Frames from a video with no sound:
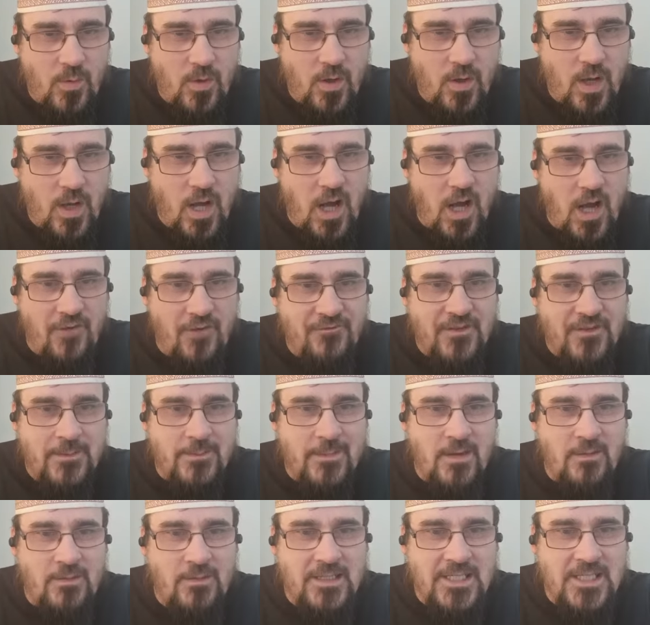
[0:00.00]
Are
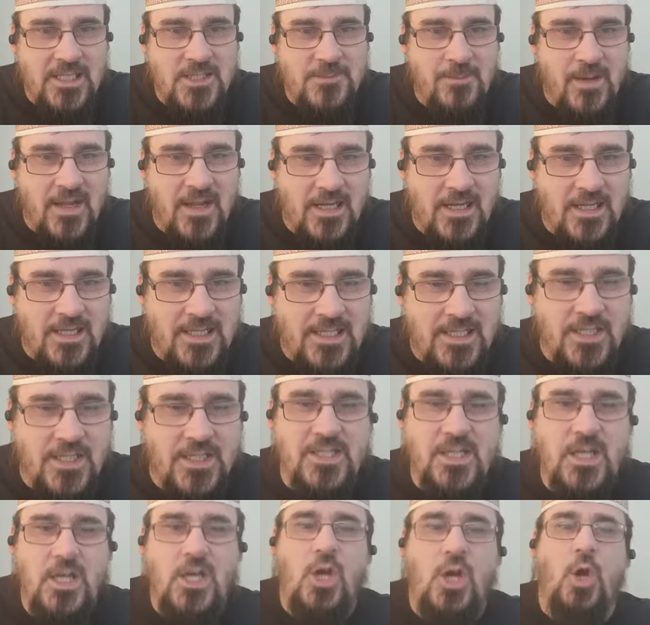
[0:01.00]
female leaders better
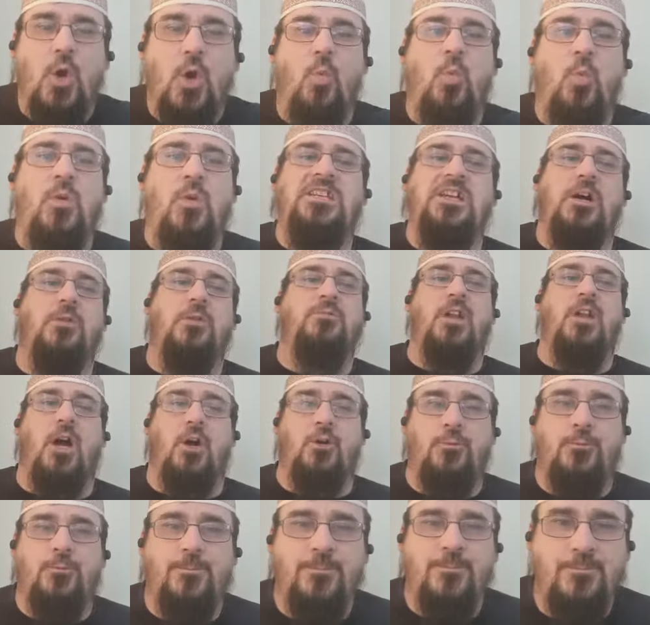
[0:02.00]
leaders? We don't
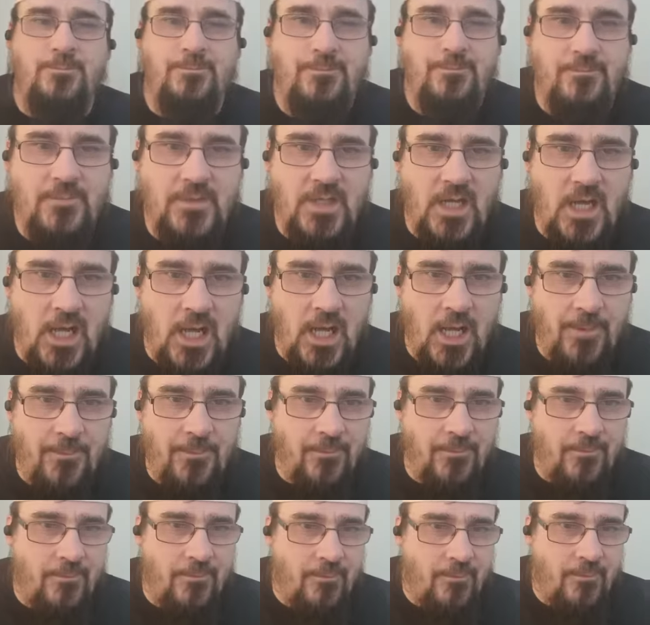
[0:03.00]
know.
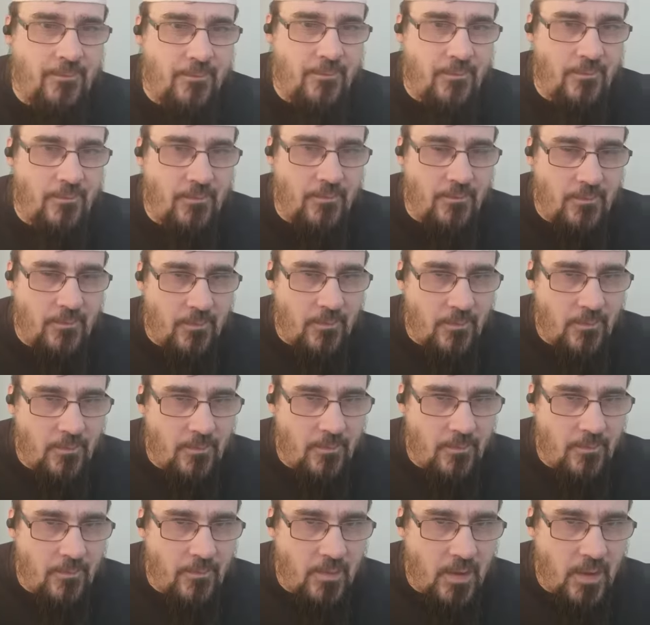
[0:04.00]
Um,
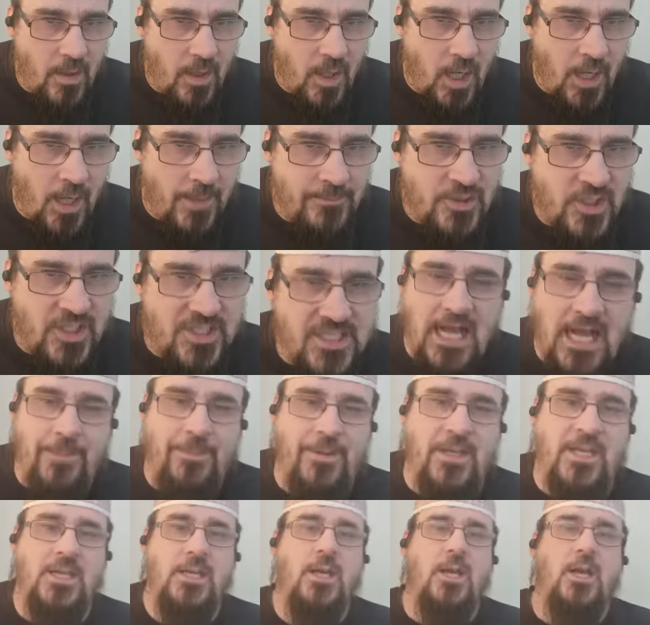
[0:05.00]
I'm just
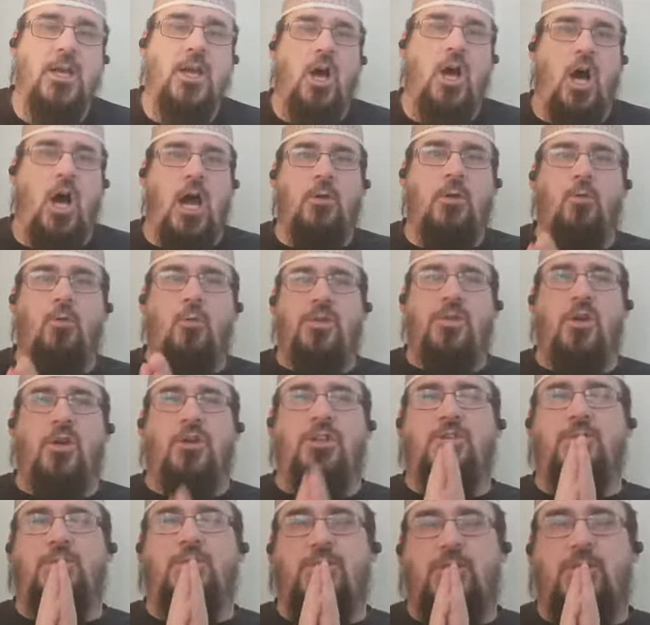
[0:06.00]
happy. I will be
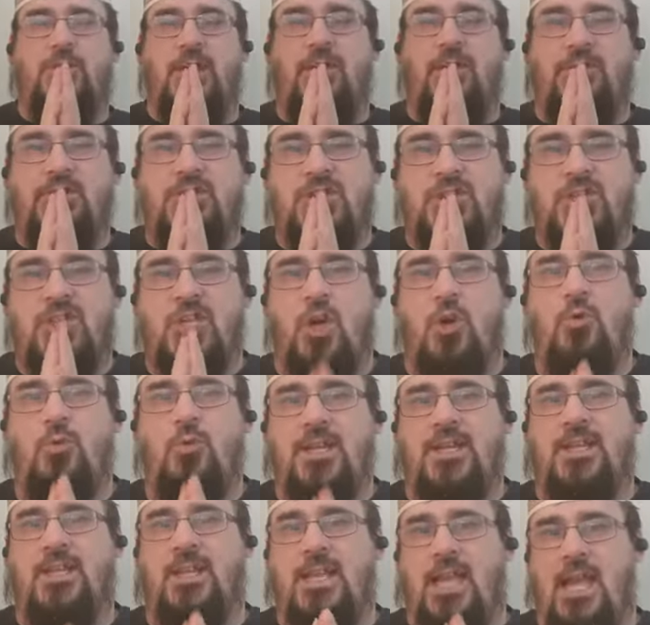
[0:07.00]
honest with you, there is so
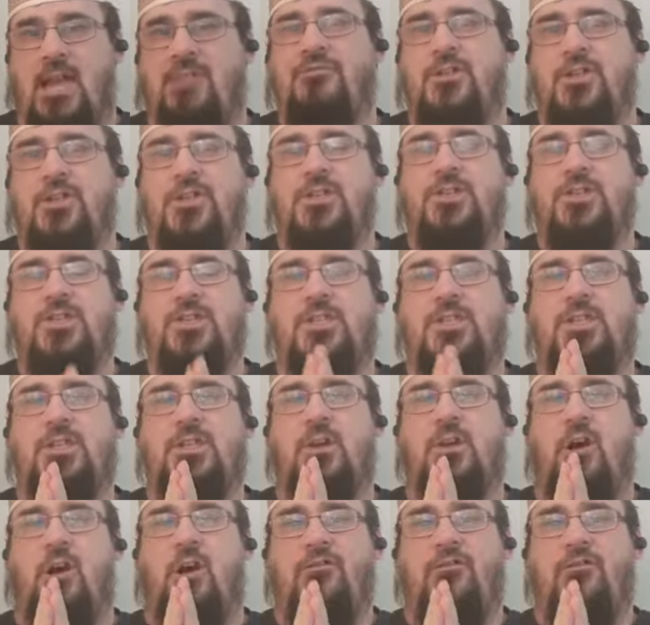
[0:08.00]
little evidence
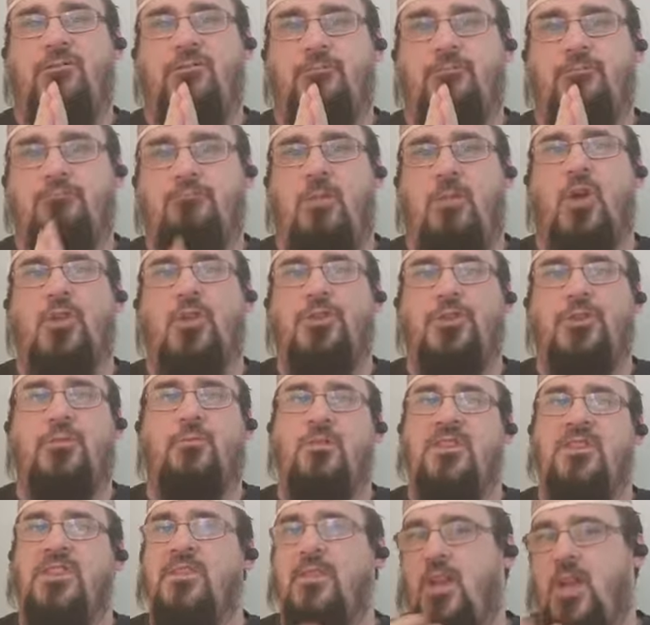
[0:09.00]
of modern,
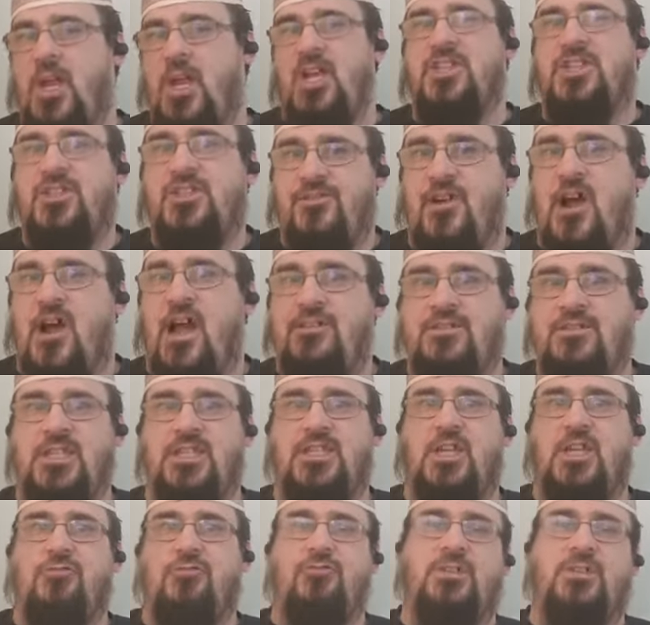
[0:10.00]
within the last five,
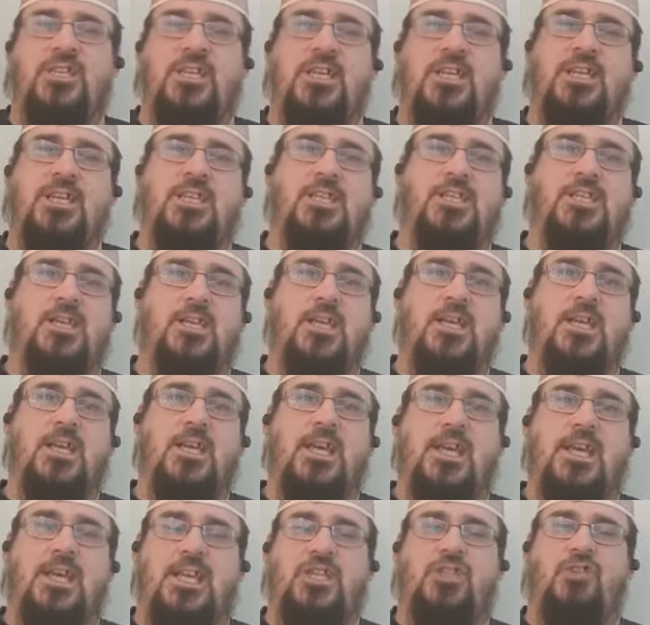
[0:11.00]
six hundred years,
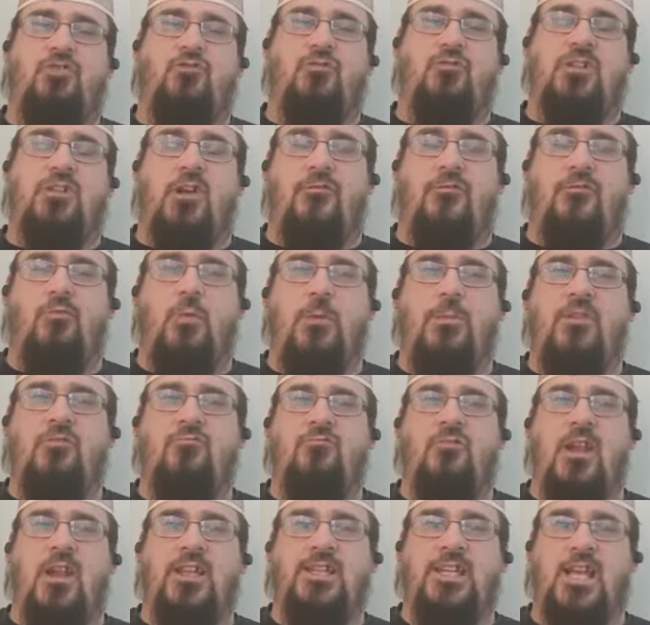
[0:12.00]
history of women
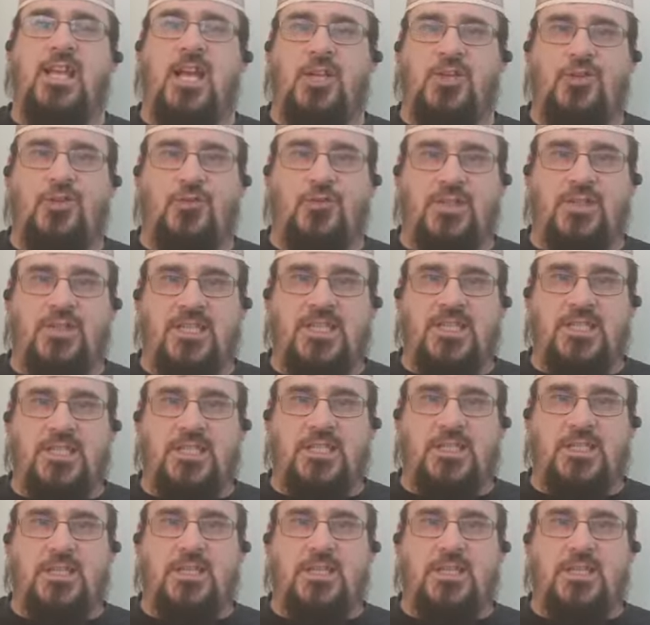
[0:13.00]
run countries.